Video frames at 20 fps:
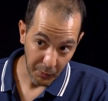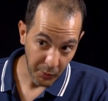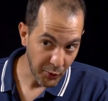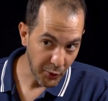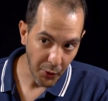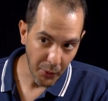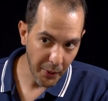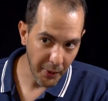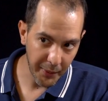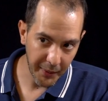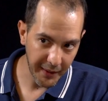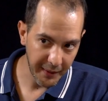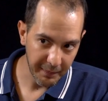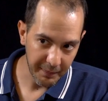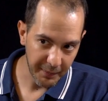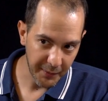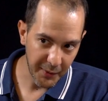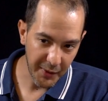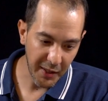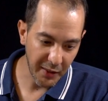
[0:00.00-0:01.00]
No worry,
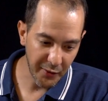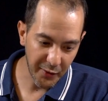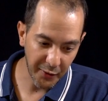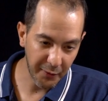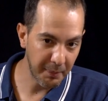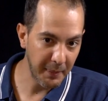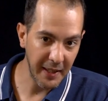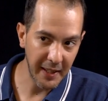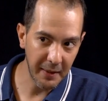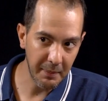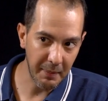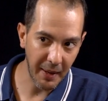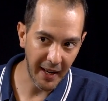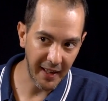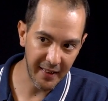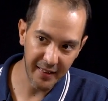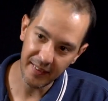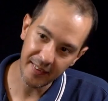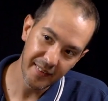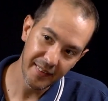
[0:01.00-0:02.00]
you can just bend it
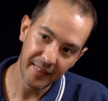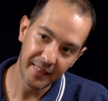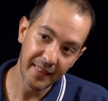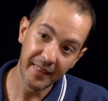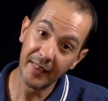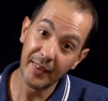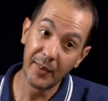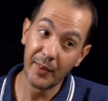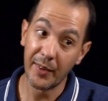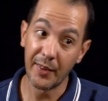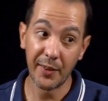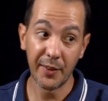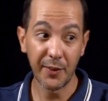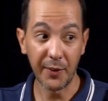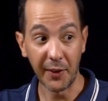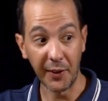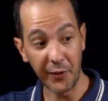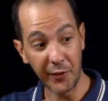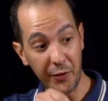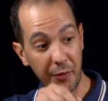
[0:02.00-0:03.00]
back
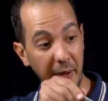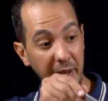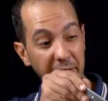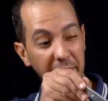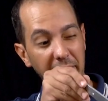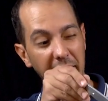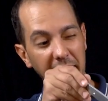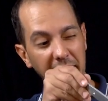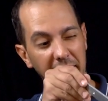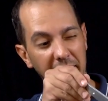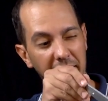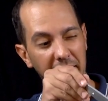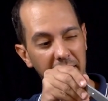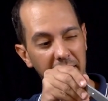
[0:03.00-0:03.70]
so it's straight again.